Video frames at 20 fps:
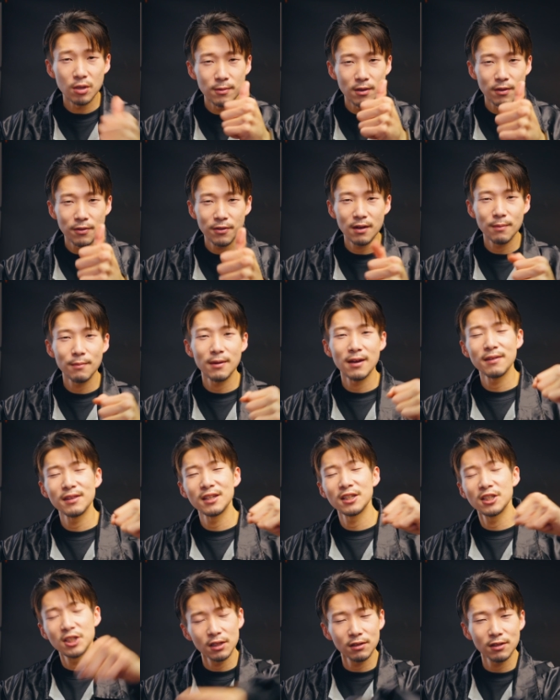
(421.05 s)
me a thumb and
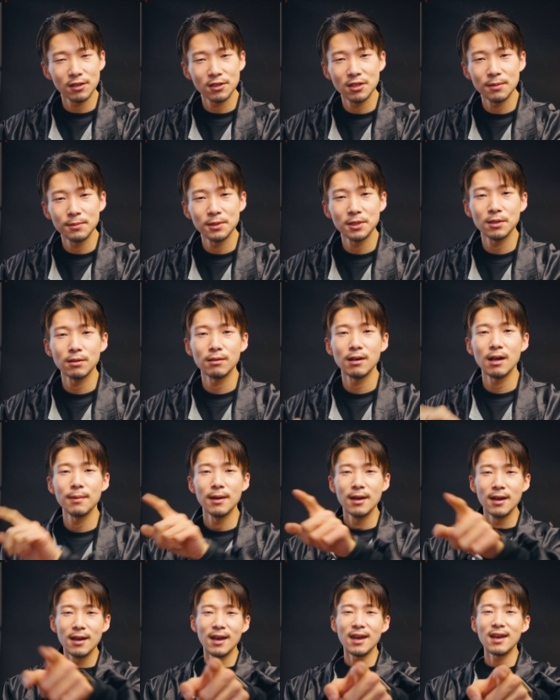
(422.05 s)
then hit the subscribe.
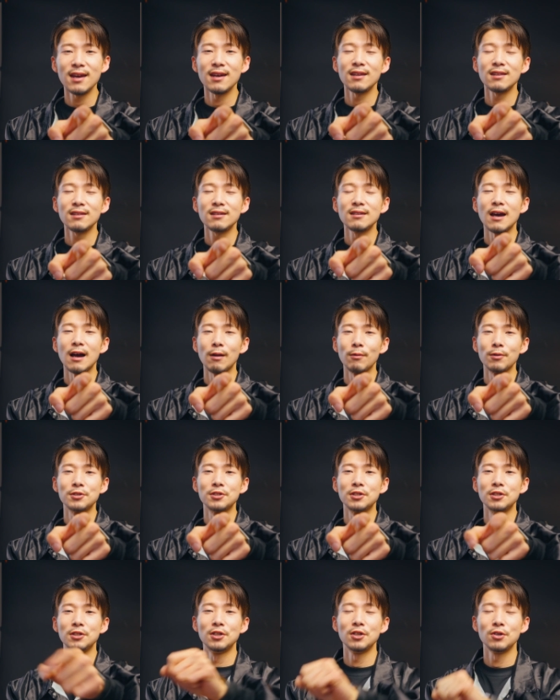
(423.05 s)
And I will
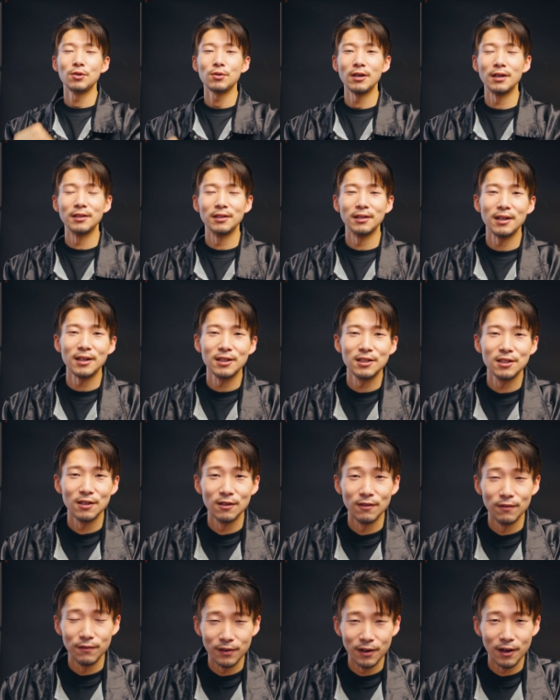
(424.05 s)
see you in the next
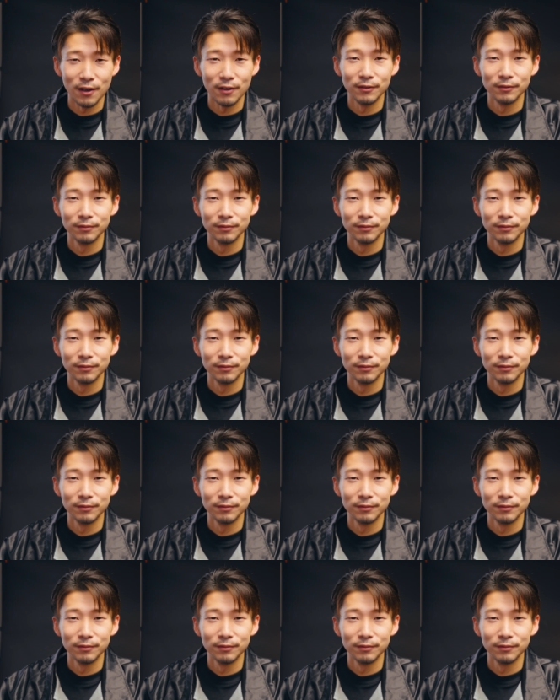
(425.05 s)
video.